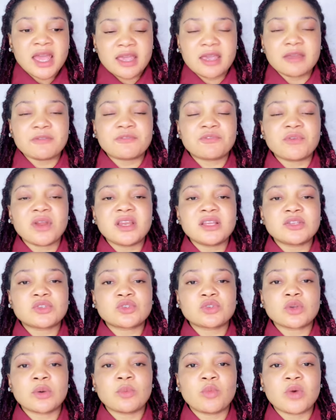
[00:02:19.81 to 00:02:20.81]
A friend
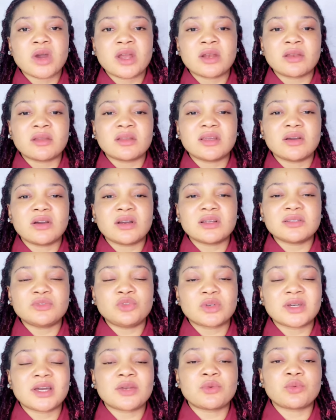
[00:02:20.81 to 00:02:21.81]
is someone
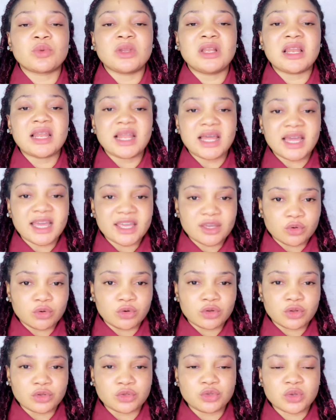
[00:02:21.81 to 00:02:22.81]
you can rely
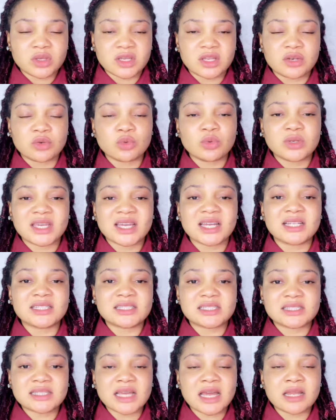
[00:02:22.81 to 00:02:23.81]
on. You can know they can
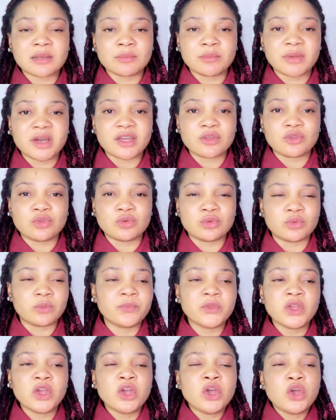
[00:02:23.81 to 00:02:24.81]
stand by you.
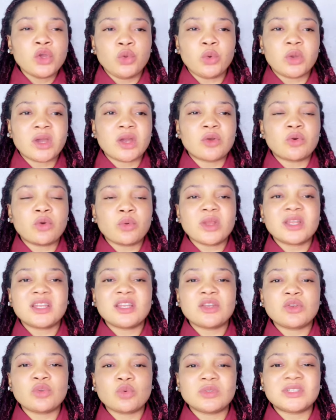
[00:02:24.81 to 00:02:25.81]
You can
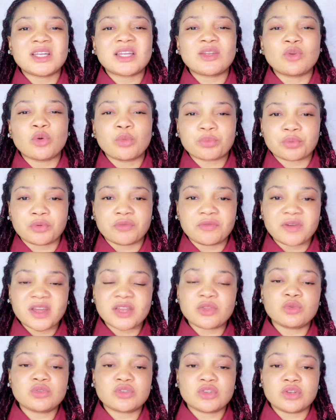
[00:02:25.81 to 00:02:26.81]
already know that they will
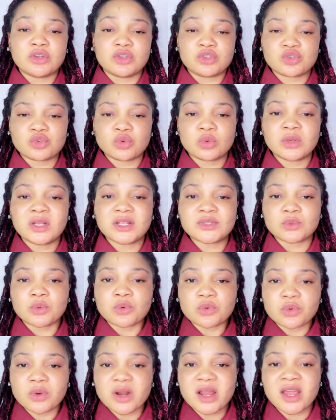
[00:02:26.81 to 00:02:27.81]
provide you to a shoulder to
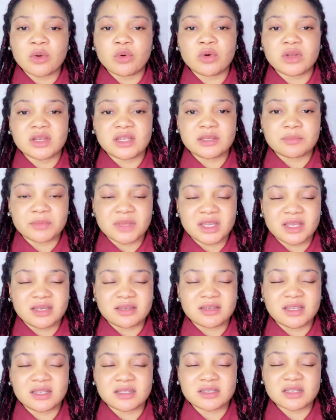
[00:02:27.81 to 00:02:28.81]
cry on in,
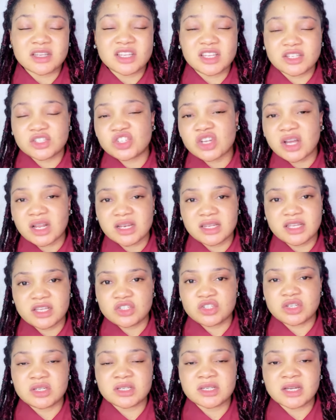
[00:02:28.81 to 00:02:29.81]
in, in, in
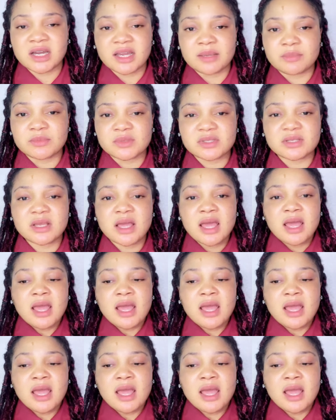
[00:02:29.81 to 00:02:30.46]
challenging times.